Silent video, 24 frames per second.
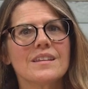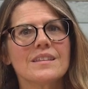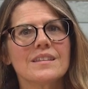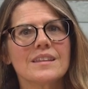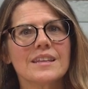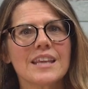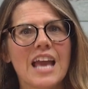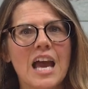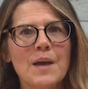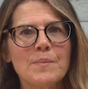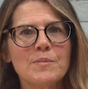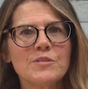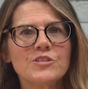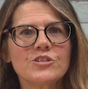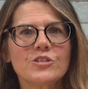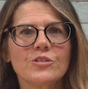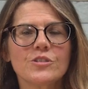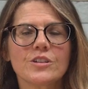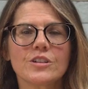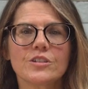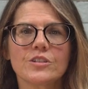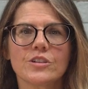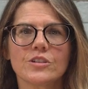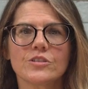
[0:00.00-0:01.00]
The
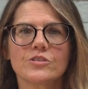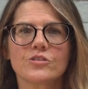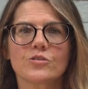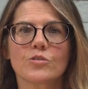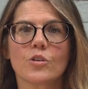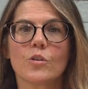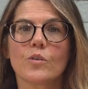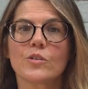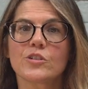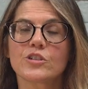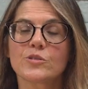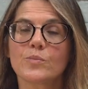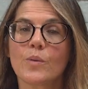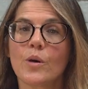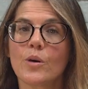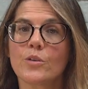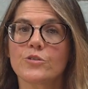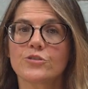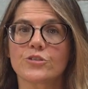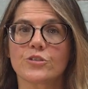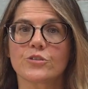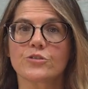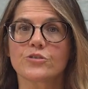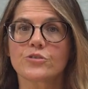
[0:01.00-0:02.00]
aperture can control
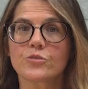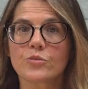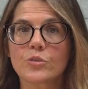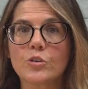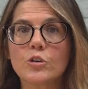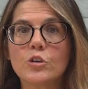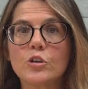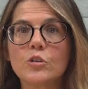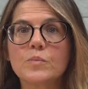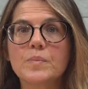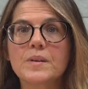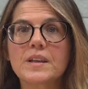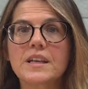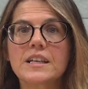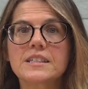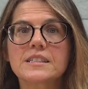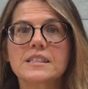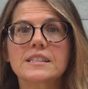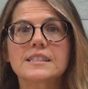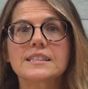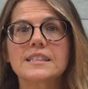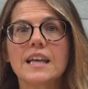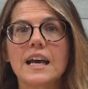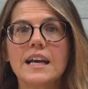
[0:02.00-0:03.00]
exposure, true, because
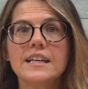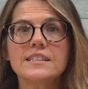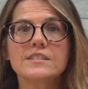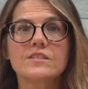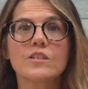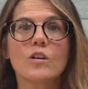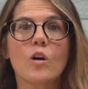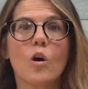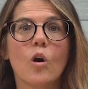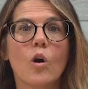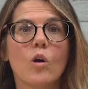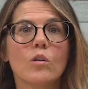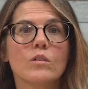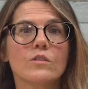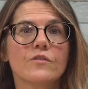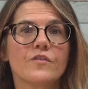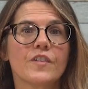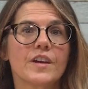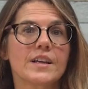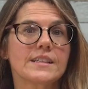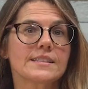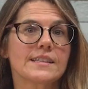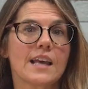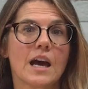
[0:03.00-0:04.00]
the size of the hole
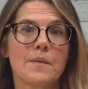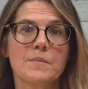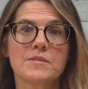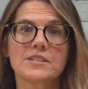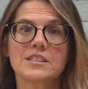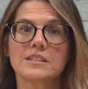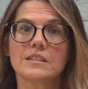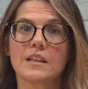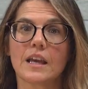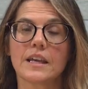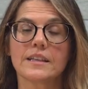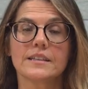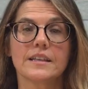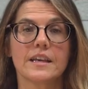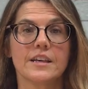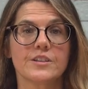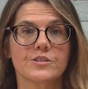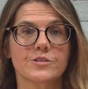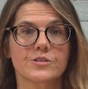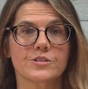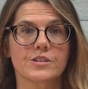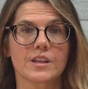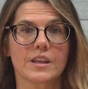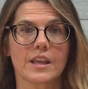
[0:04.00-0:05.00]
affects how much light
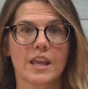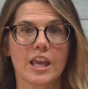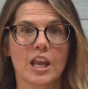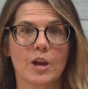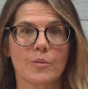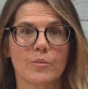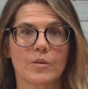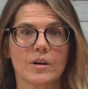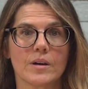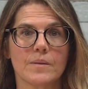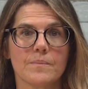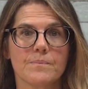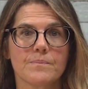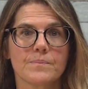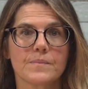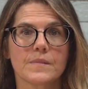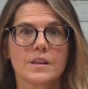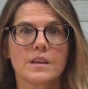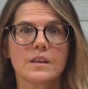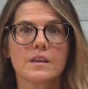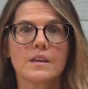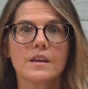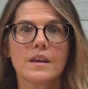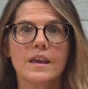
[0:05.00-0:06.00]
enters the camera.
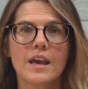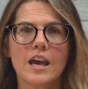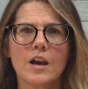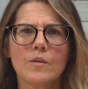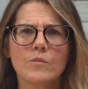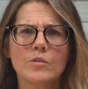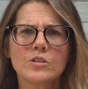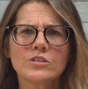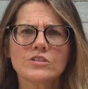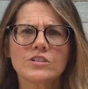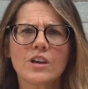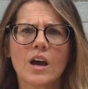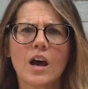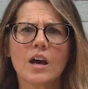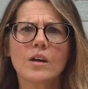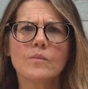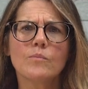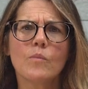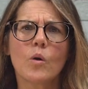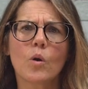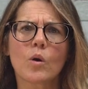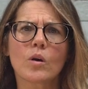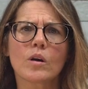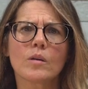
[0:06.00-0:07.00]
And we'll talk
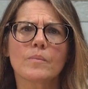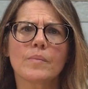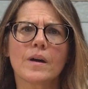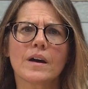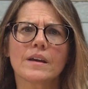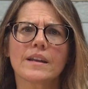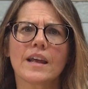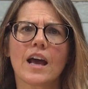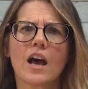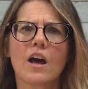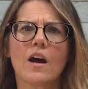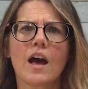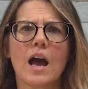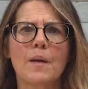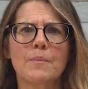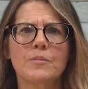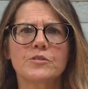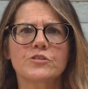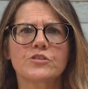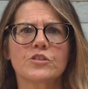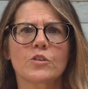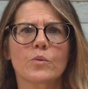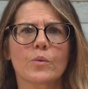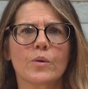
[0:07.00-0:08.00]
more about how
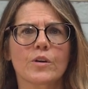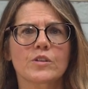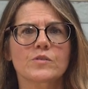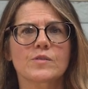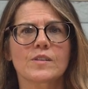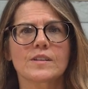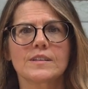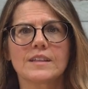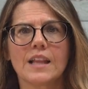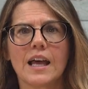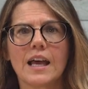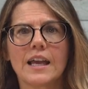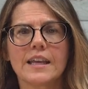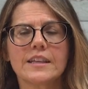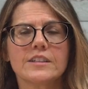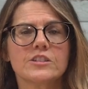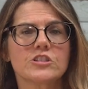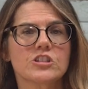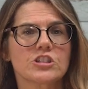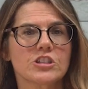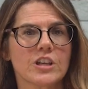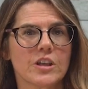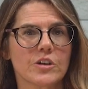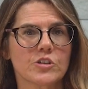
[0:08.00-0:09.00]
aperture works with light
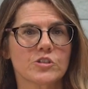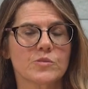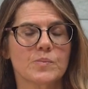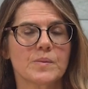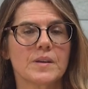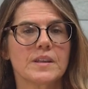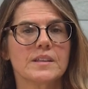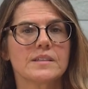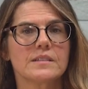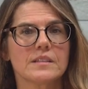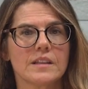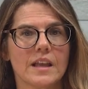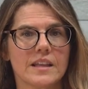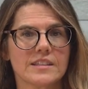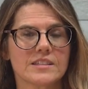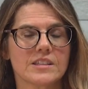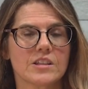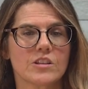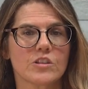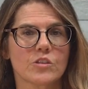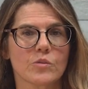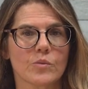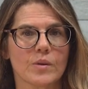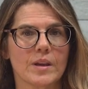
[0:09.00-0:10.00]
and shutter speed in
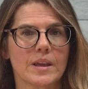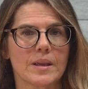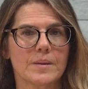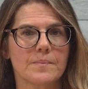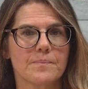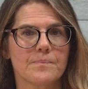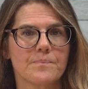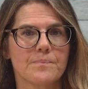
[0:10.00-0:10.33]
Lesson 3.